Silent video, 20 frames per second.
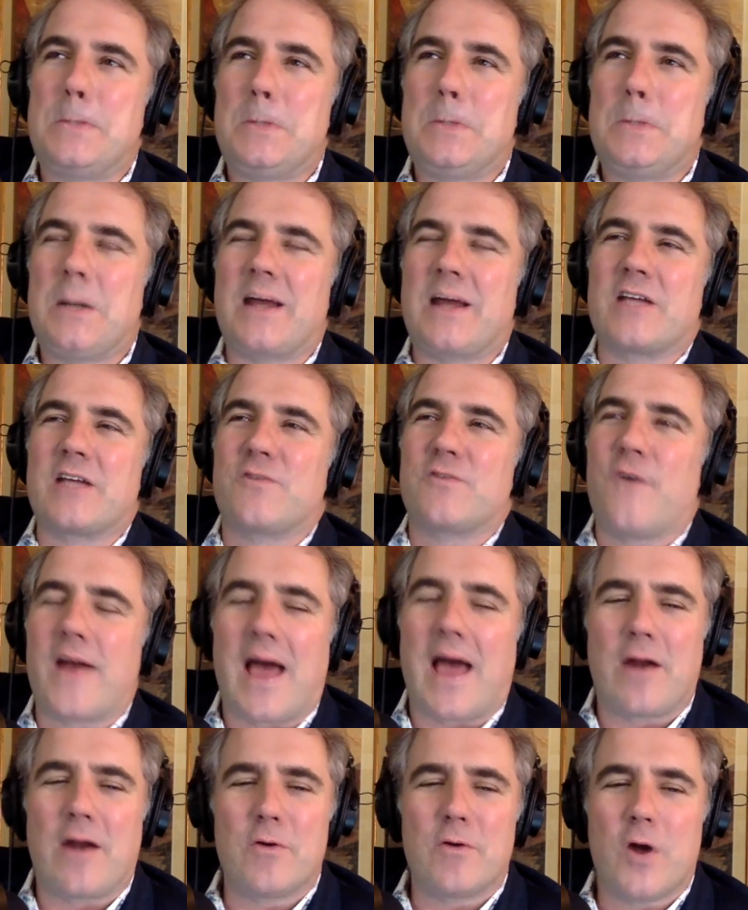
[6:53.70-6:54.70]
like it's funny.
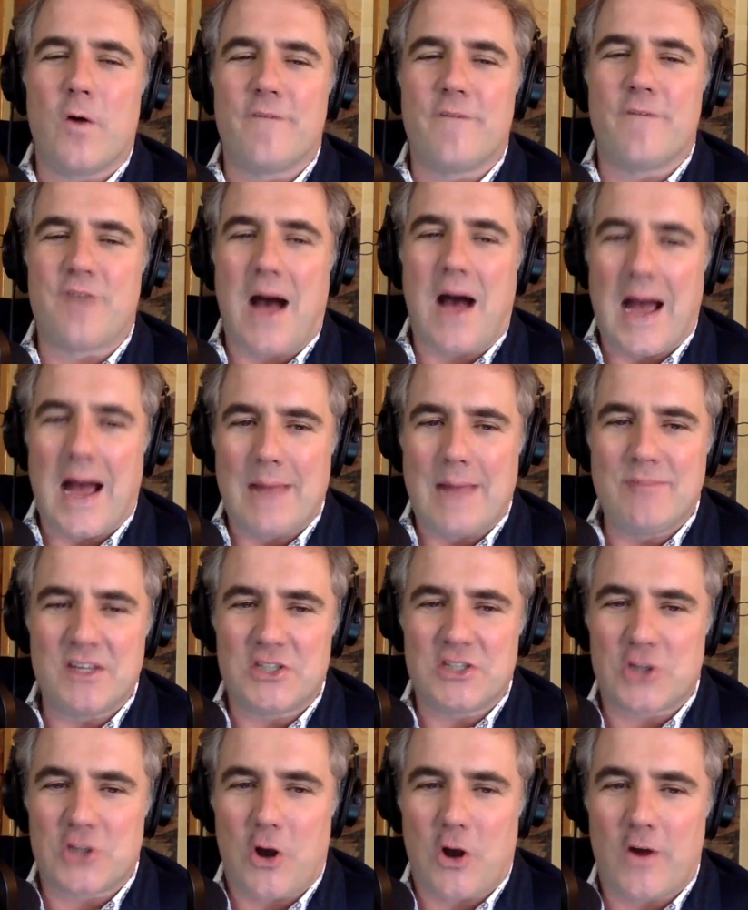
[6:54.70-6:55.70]
I don't know if I'm the
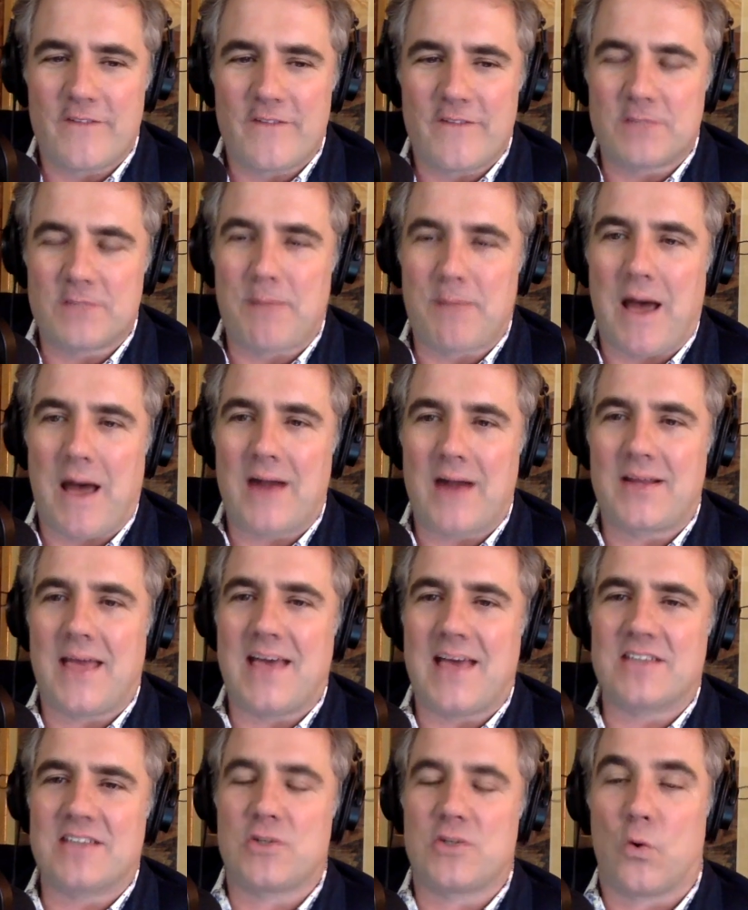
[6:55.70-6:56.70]
star of this
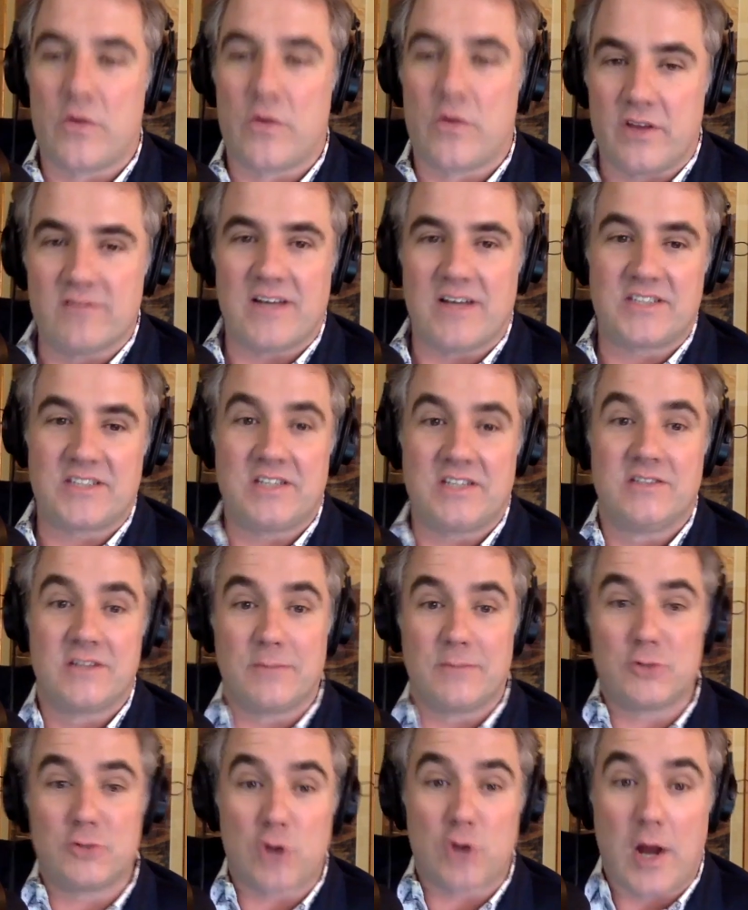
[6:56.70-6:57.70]
podcast or the lessons
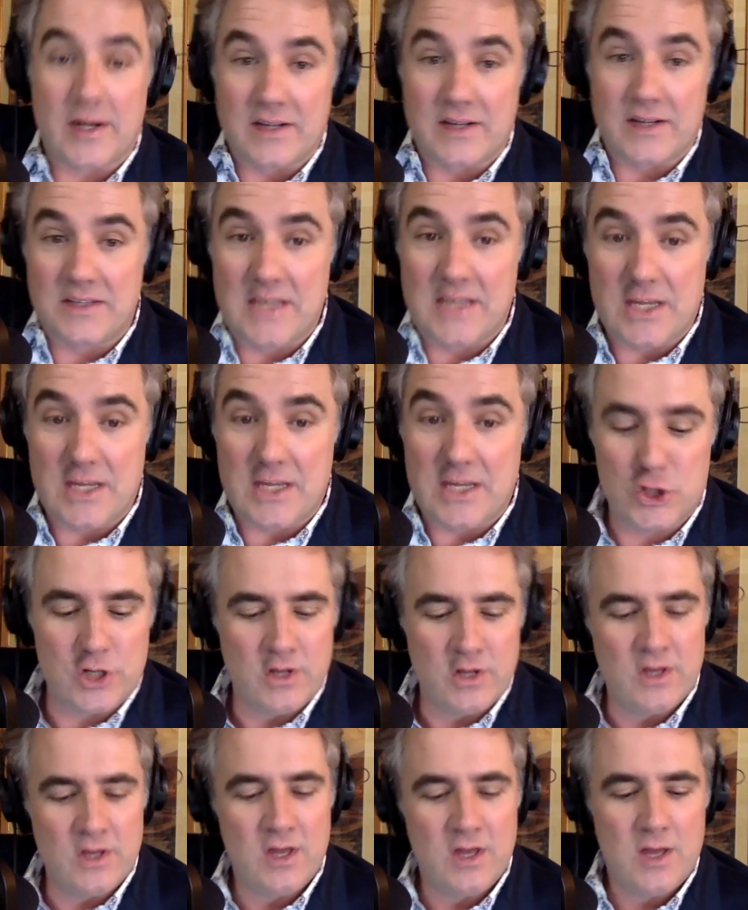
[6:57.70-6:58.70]
I'm trying to teach,
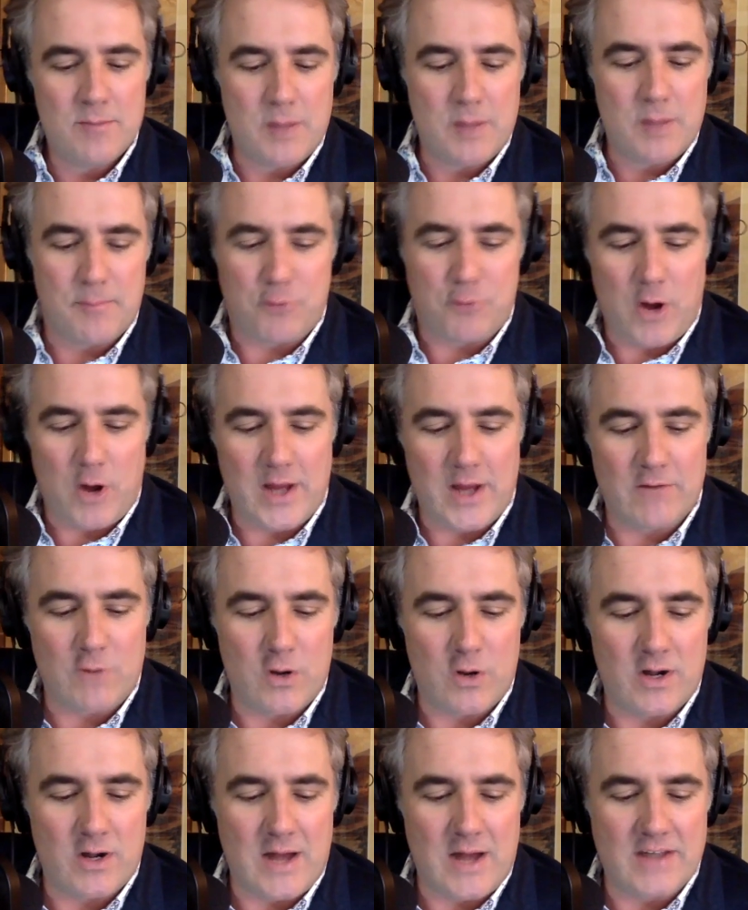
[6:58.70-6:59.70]
but Brian
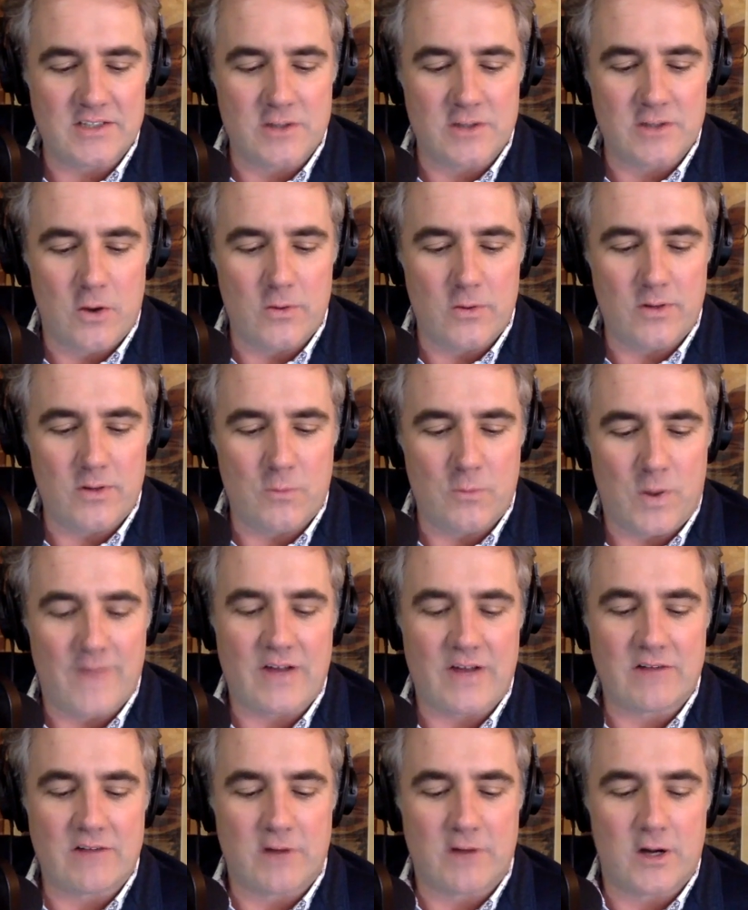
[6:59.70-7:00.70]
wrote a nice note. What have
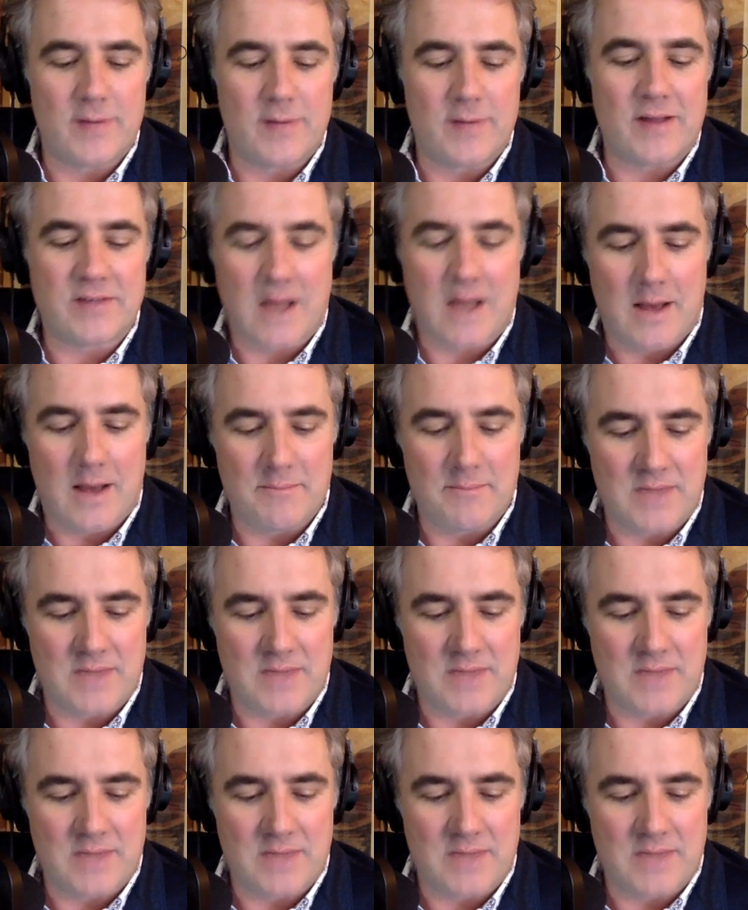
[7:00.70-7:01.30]
I learned about Tom